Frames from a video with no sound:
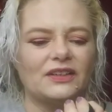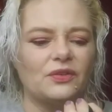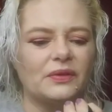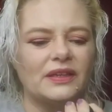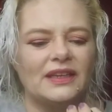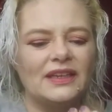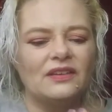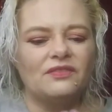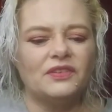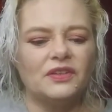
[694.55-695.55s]
I don't
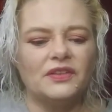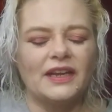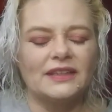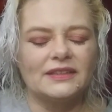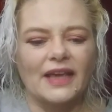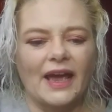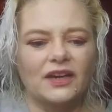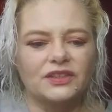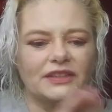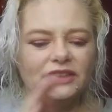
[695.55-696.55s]
feel that it's
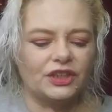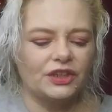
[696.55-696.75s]
actually